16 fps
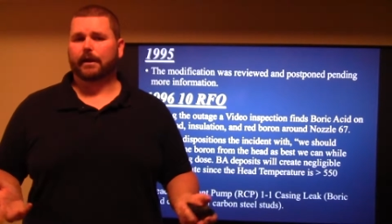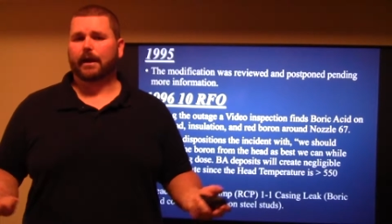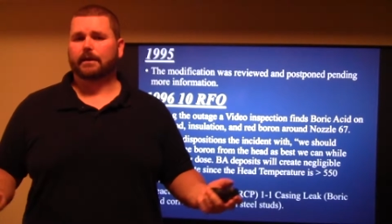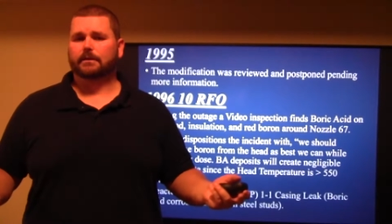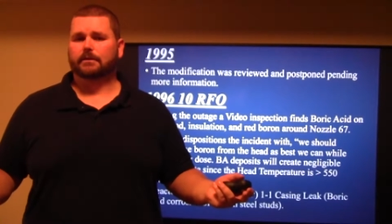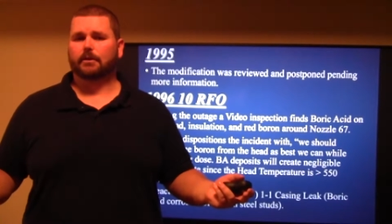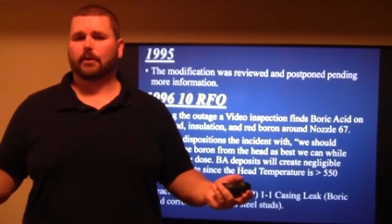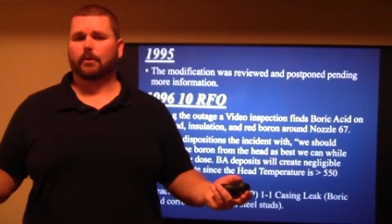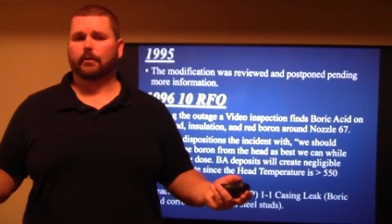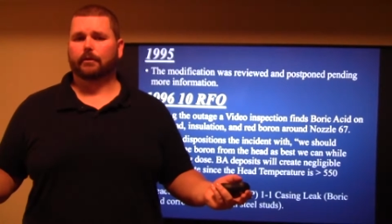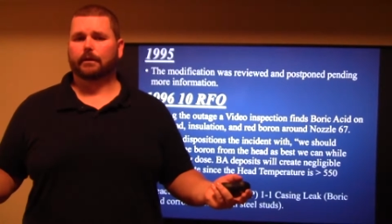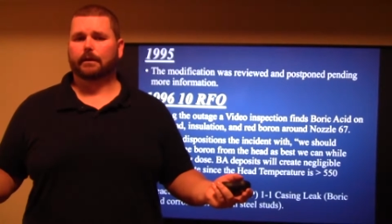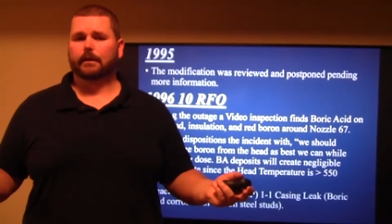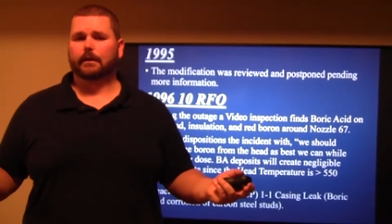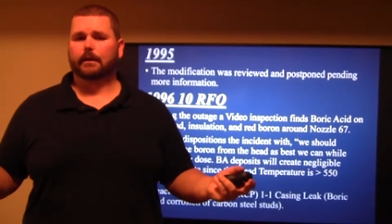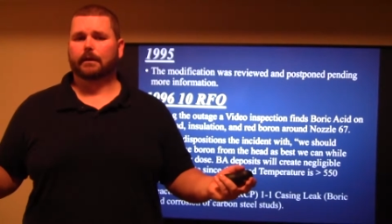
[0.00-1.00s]
It has
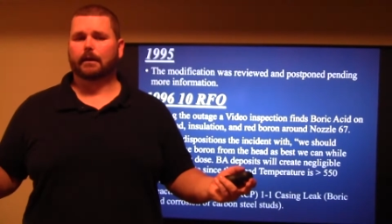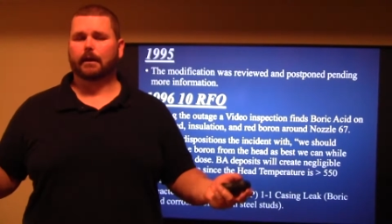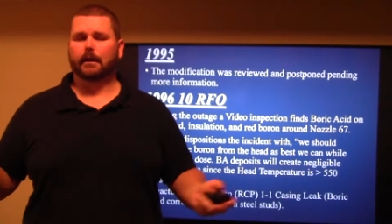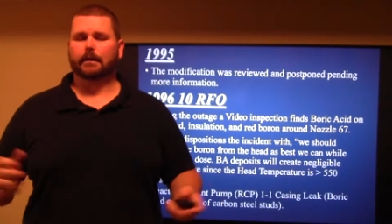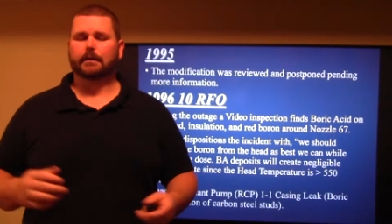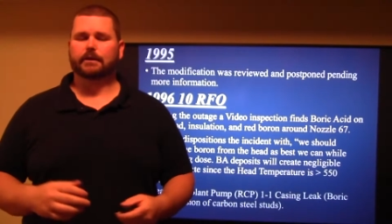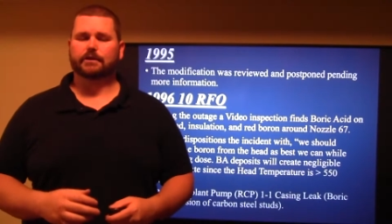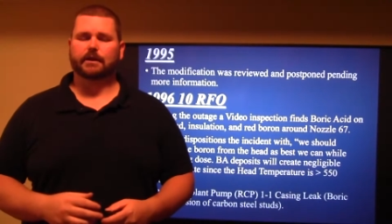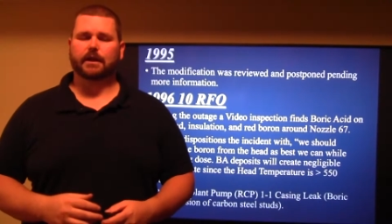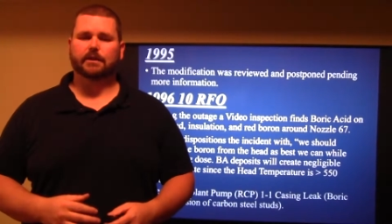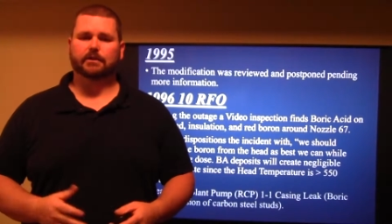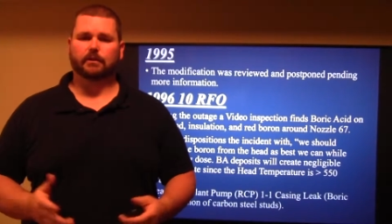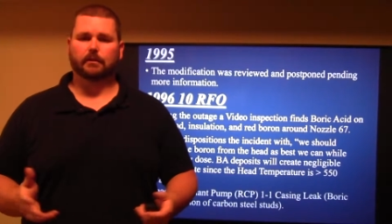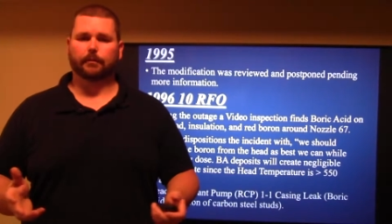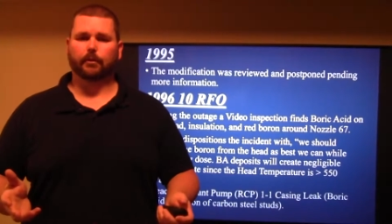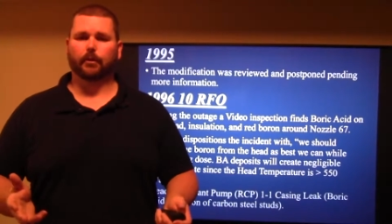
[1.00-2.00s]
no
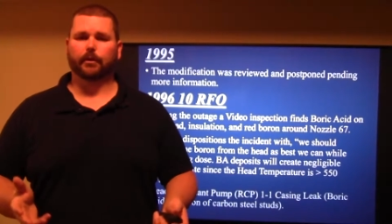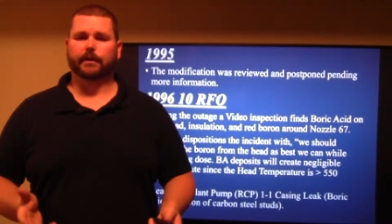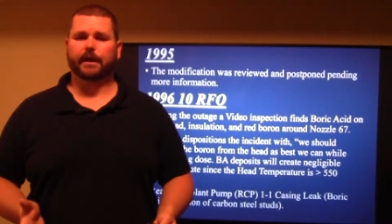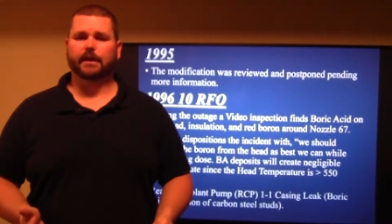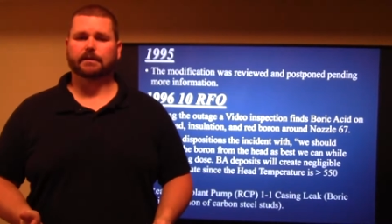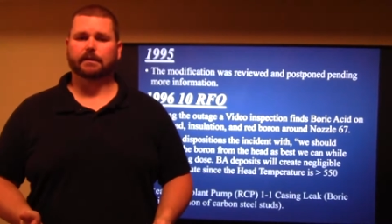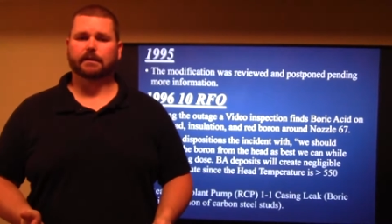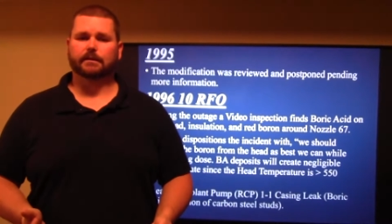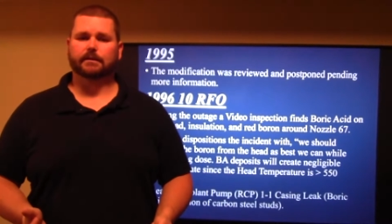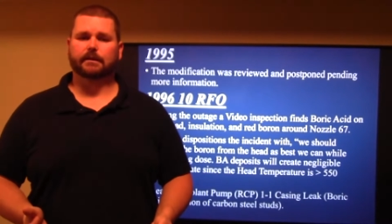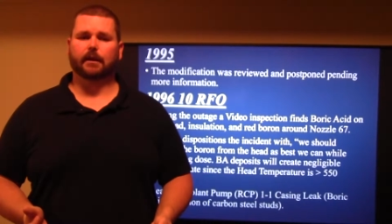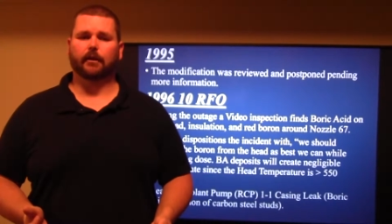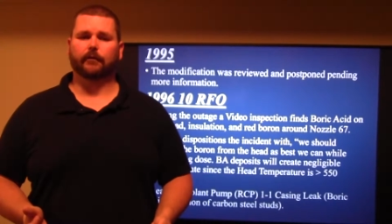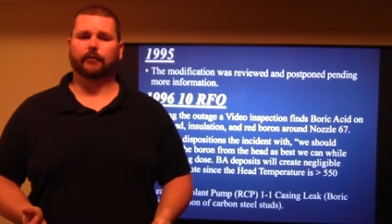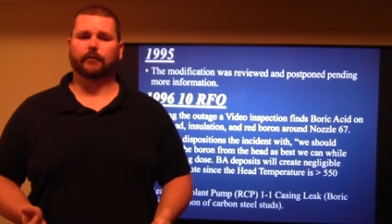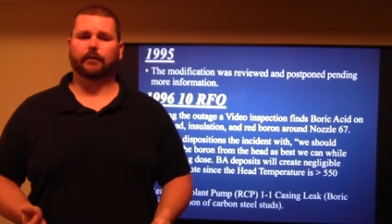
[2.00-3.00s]
initiation on the boric acid
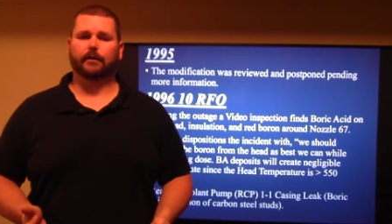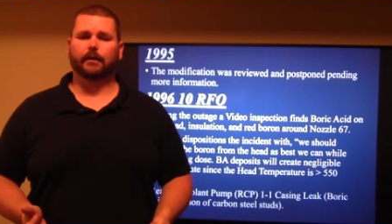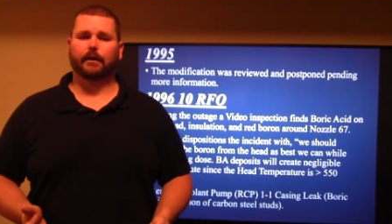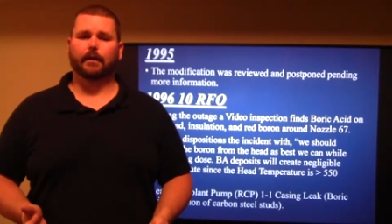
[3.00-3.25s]
itself.